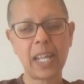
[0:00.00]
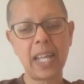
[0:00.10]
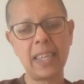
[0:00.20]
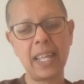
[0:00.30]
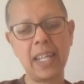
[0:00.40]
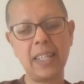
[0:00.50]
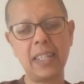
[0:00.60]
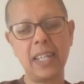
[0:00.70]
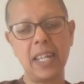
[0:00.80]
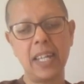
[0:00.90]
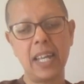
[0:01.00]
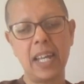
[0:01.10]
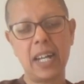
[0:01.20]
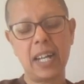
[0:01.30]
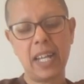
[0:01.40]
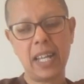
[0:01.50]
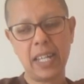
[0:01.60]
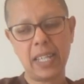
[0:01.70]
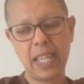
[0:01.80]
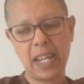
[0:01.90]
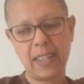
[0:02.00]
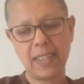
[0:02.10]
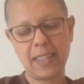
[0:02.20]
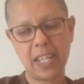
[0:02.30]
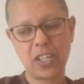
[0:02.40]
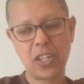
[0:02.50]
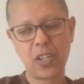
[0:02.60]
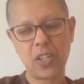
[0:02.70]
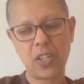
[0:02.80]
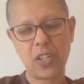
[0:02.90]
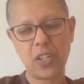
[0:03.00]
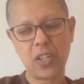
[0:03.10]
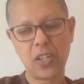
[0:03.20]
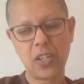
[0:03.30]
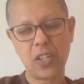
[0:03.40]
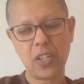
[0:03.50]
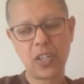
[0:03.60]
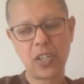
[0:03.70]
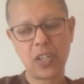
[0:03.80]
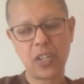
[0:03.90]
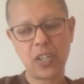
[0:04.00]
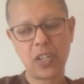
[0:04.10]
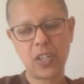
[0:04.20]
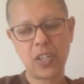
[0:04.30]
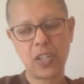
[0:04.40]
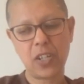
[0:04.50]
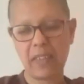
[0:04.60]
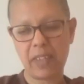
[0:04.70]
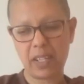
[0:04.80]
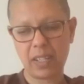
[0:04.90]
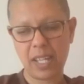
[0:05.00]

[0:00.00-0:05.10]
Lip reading: And then there is a section on dependent on craving.